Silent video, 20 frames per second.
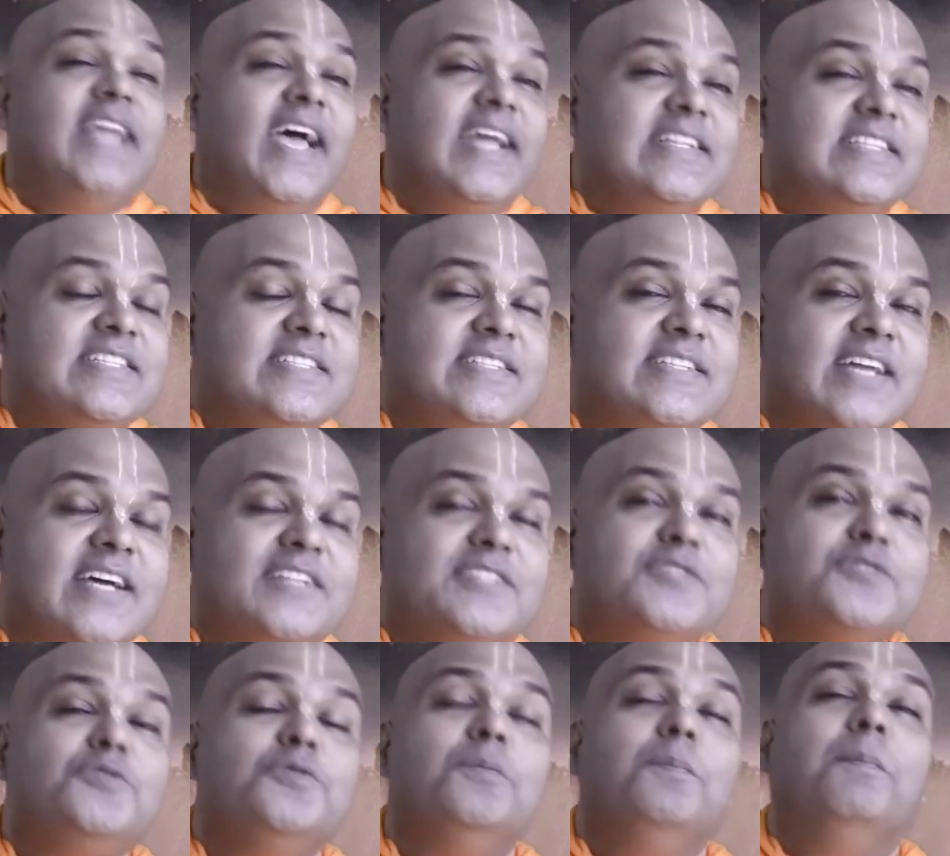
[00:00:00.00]
that
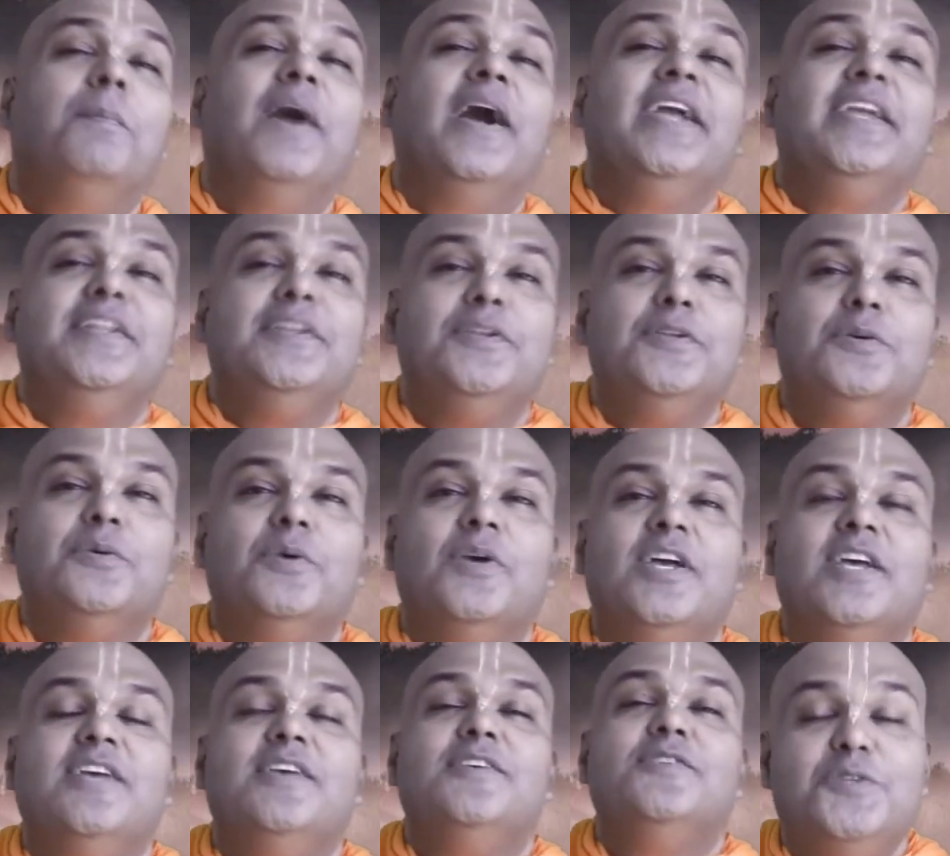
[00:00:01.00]
starts to bind you.
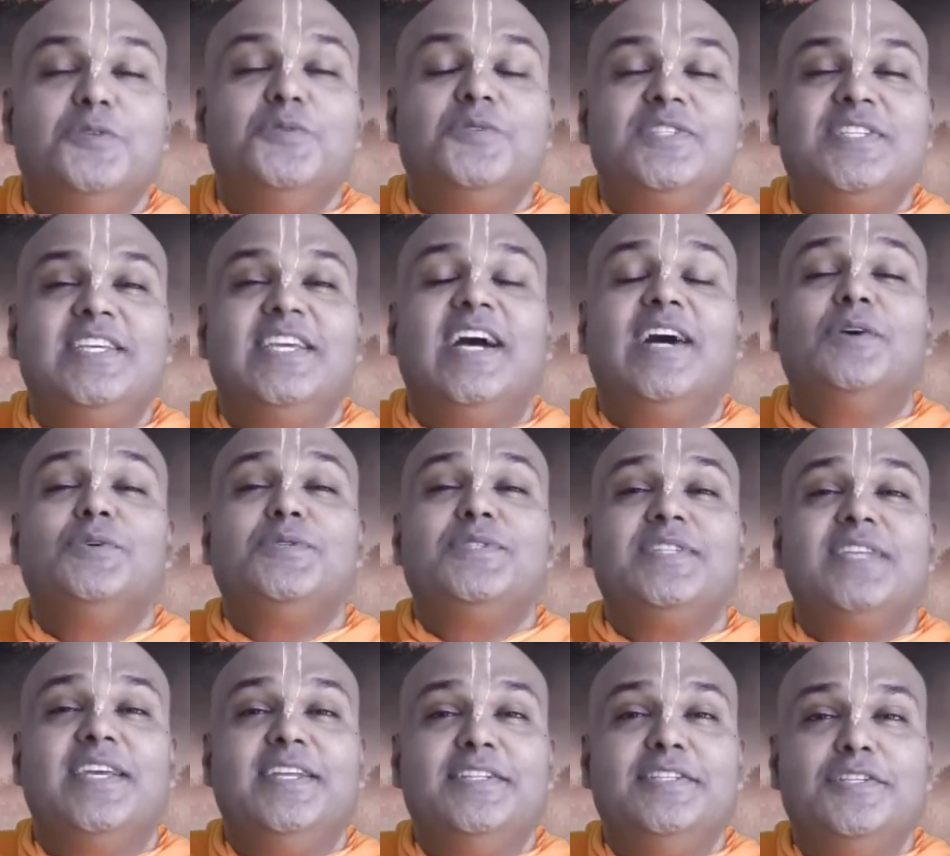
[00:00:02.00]
Do you see how
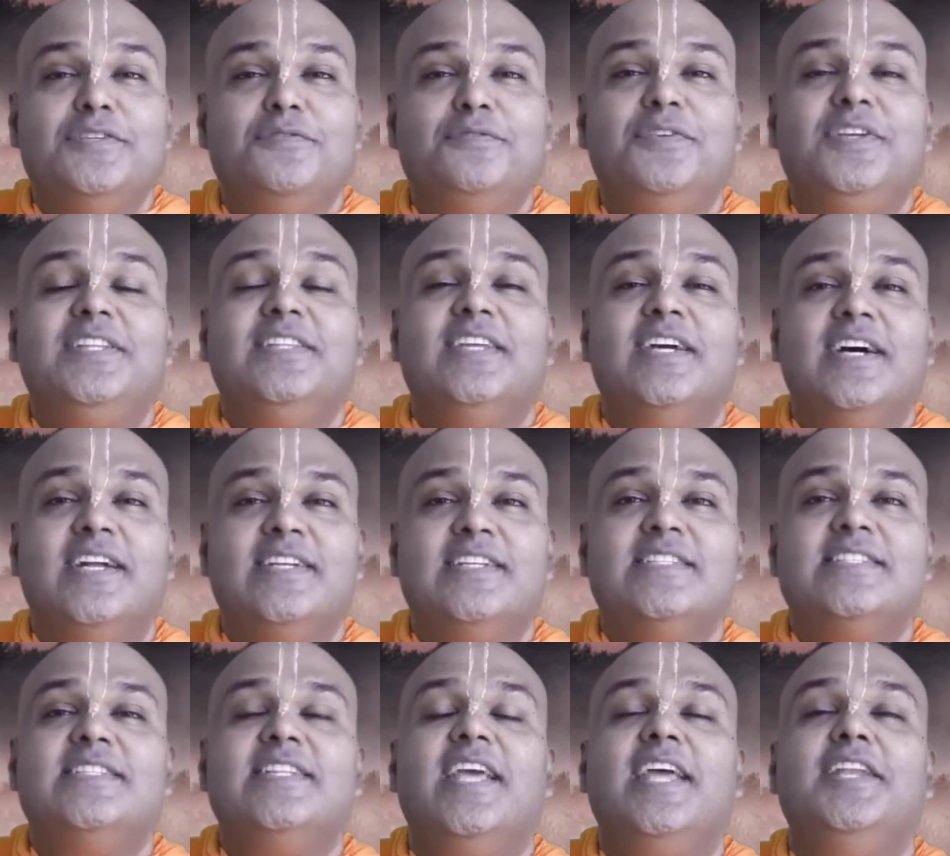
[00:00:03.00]
scientific the
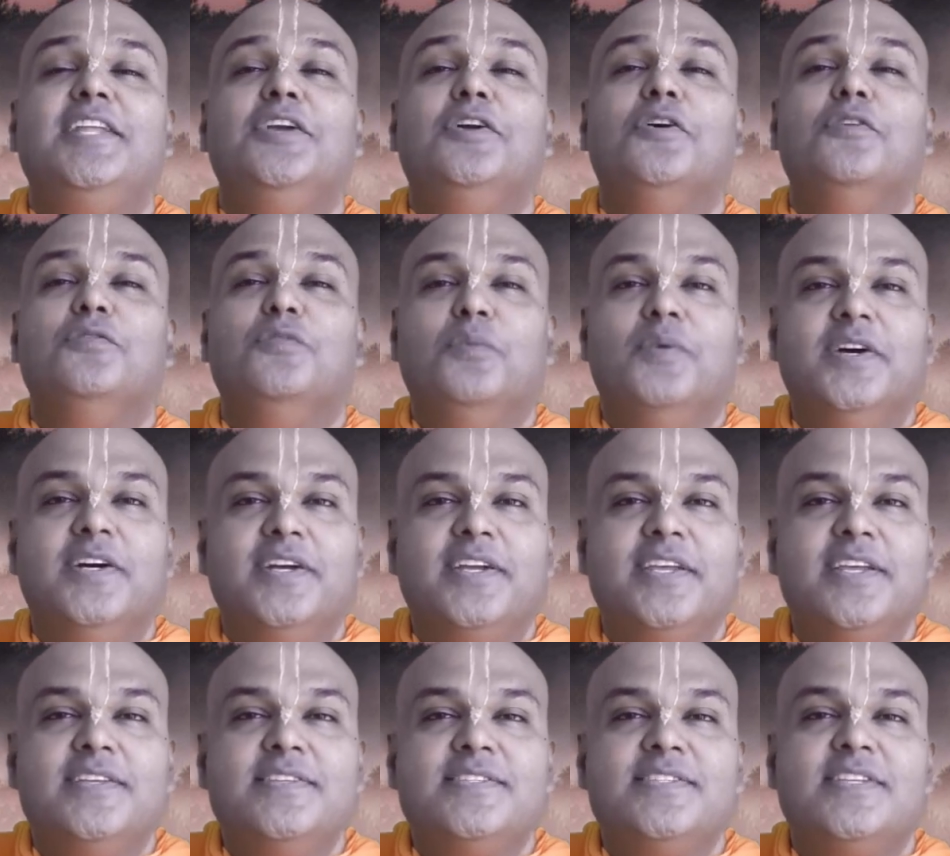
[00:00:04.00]
understanding of
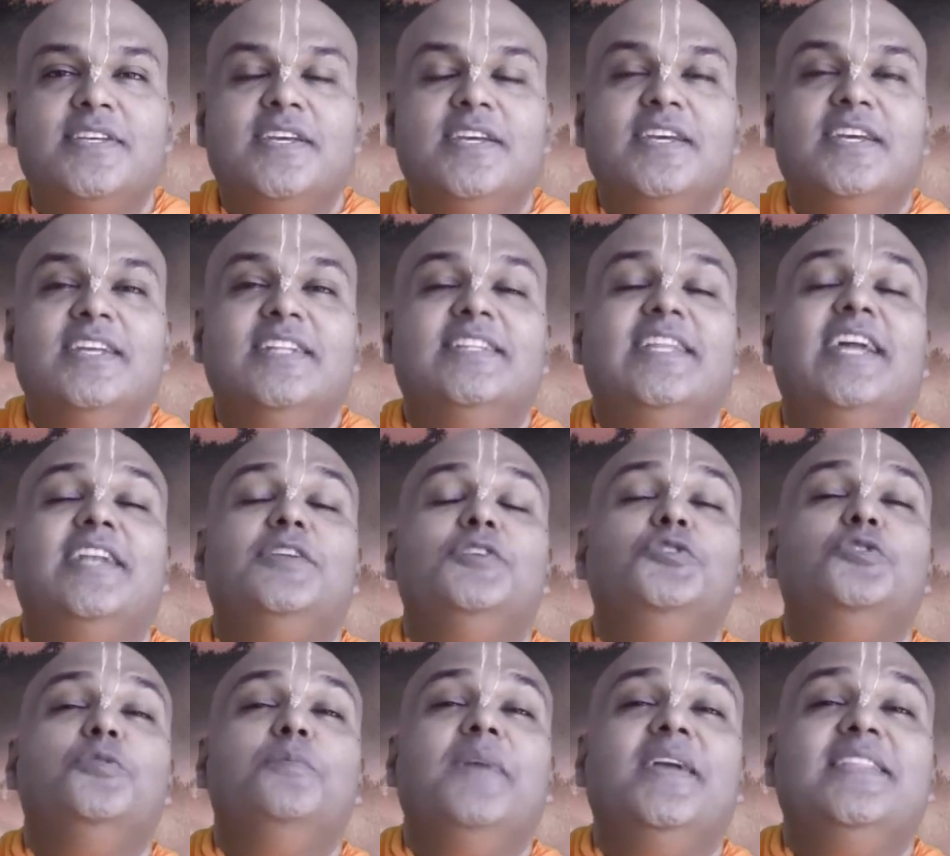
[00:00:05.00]
work is? That
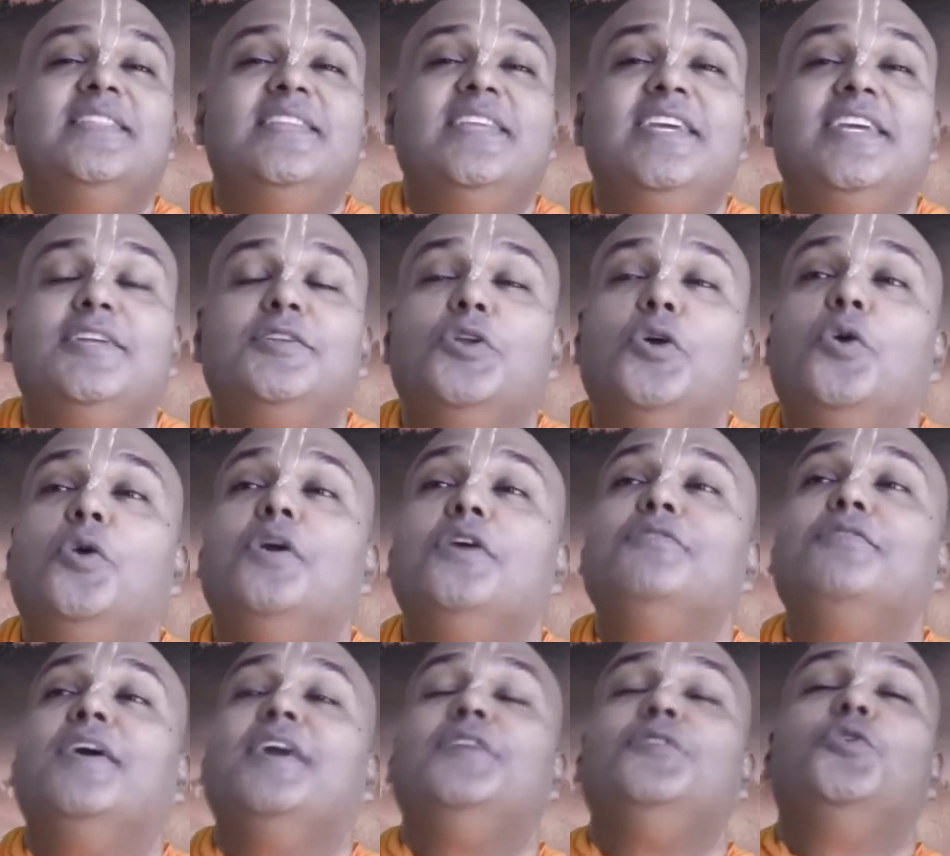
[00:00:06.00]
you may think, no, if I